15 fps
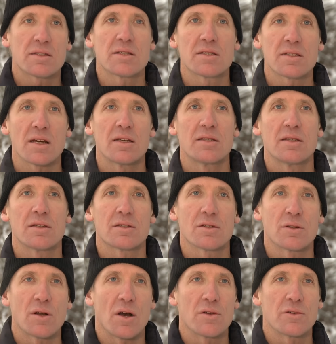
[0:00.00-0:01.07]
is this idea
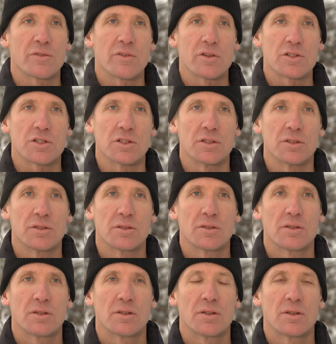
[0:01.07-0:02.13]
so controversial?
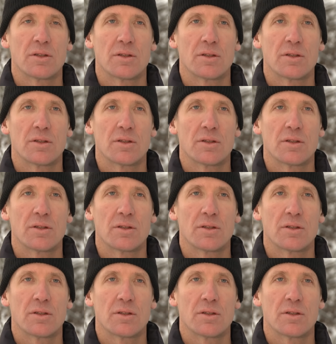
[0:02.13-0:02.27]
It's